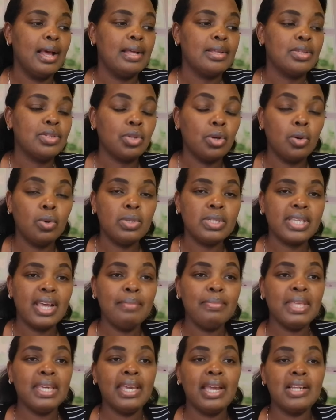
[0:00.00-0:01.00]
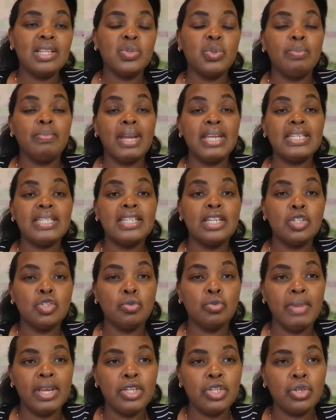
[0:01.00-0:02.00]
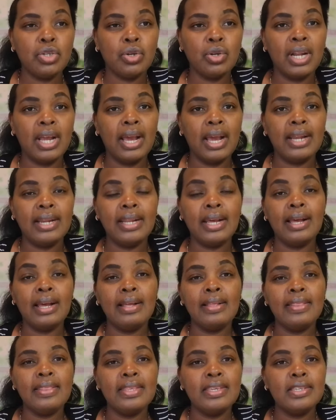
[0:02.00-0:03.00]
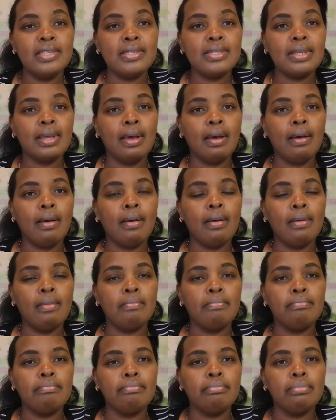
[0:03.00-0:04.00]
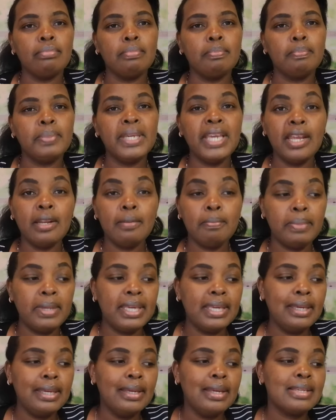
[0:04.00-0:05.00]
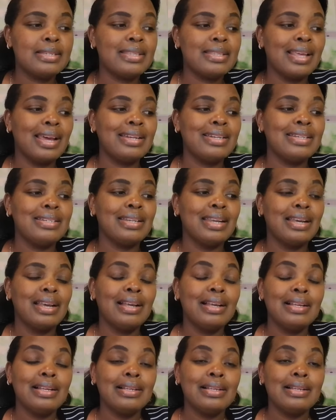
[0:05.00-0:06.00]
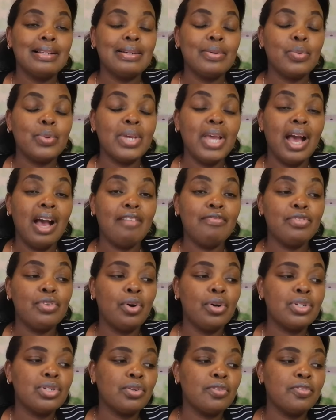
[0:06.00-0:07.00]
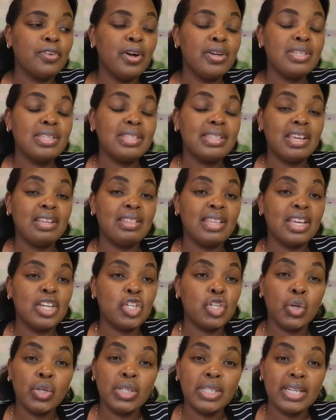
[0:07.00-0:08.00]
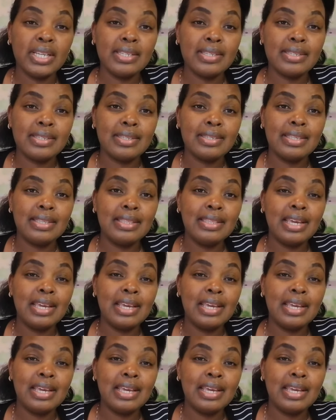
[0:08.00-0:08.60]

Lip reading: So something else we might need to mention under this PNP is that we have got, of course, the shortest